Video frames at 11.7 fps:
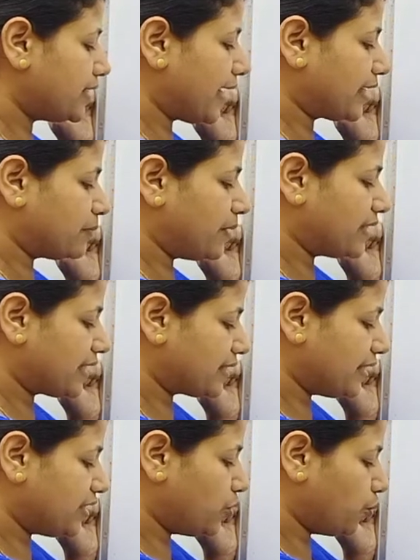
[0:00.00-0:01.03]
is x plus
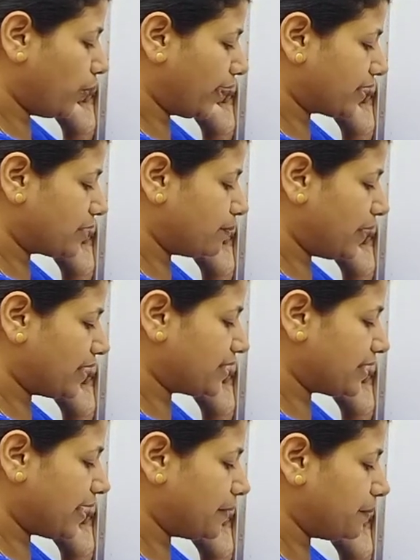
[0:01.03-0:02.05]
x is 2x plus
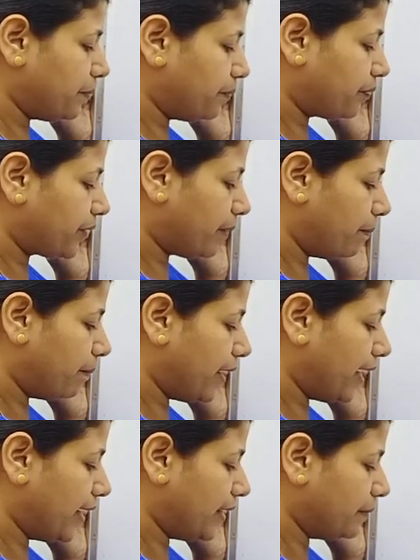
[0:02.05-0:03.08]
10
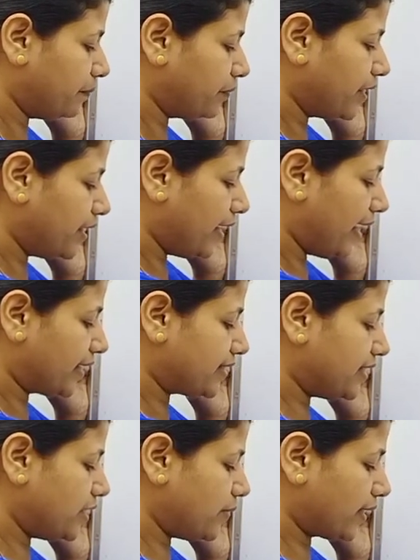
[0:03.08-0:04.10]
by
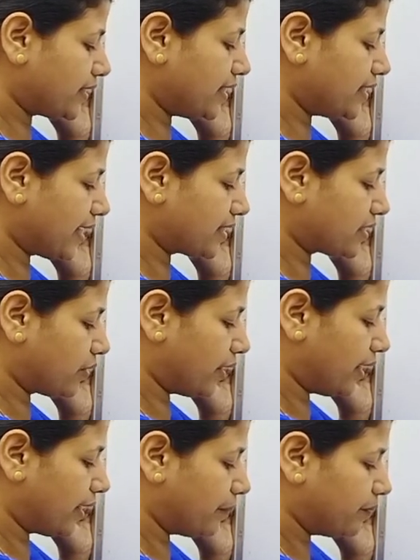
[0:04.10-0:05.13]
x into x is x
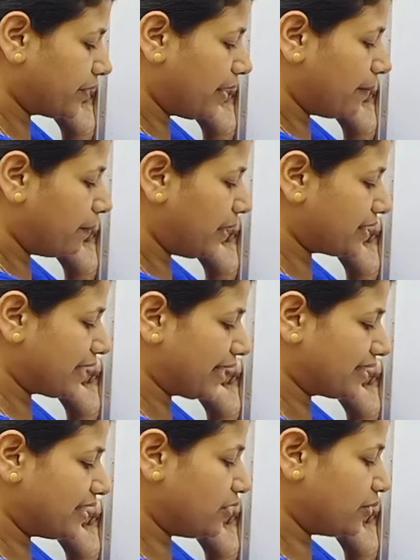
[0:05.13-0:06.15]
square plus
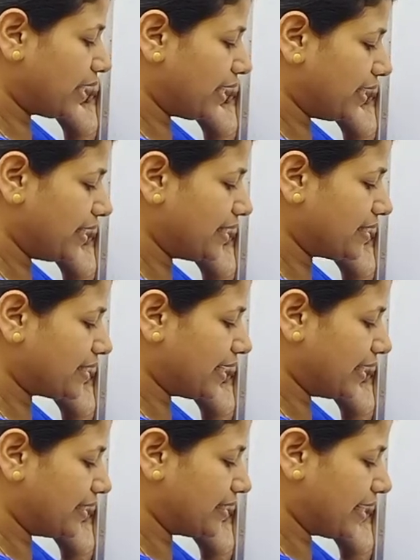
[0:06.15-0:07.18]
x into 10 is
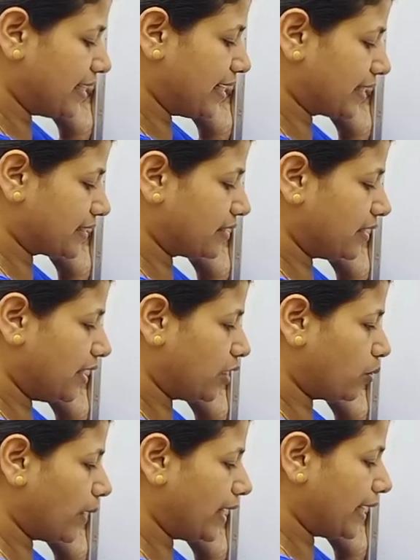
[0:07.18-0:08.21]
10x
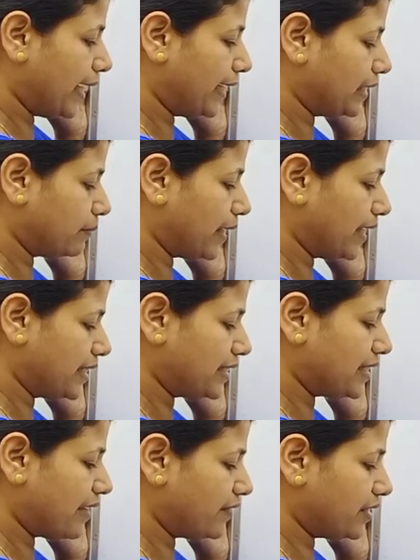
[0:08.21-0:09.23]
equal 8 by
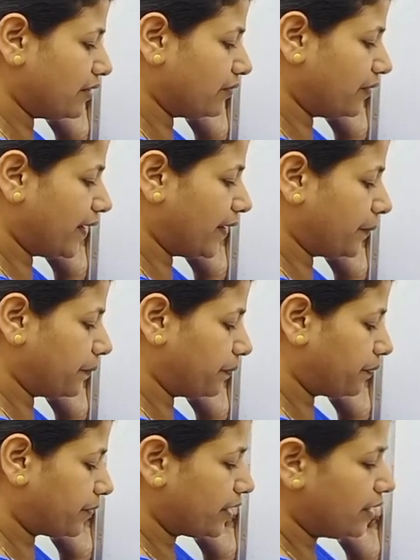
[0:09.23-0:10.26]
75.
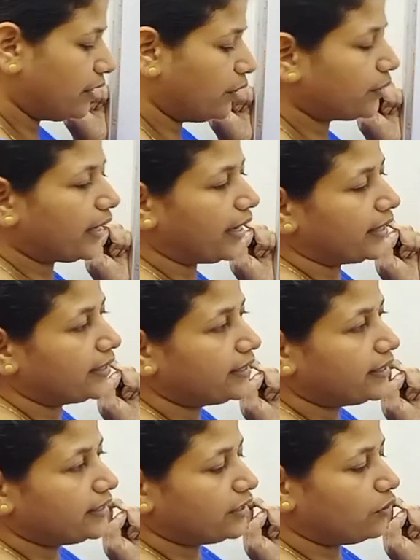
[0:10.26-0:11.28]
Okay,
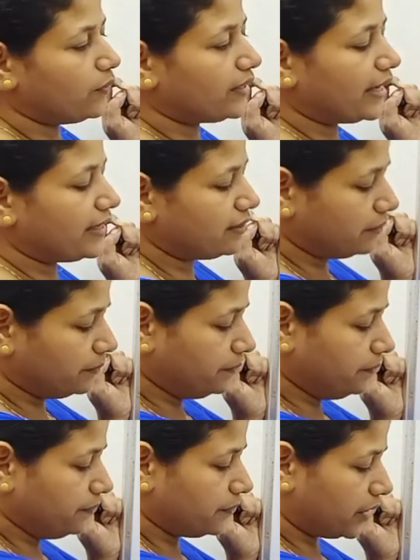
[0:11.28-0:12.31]
now we can
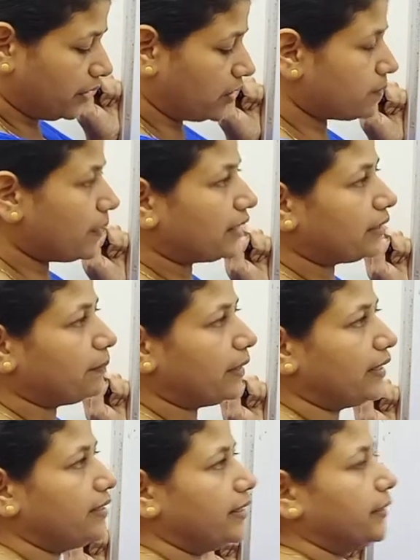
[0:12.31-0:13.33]
cross
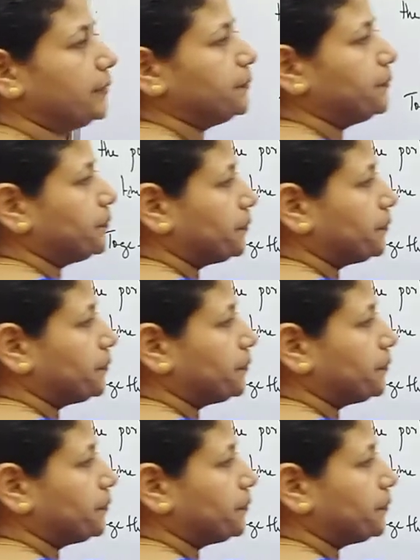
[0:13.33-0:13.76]
multiply here.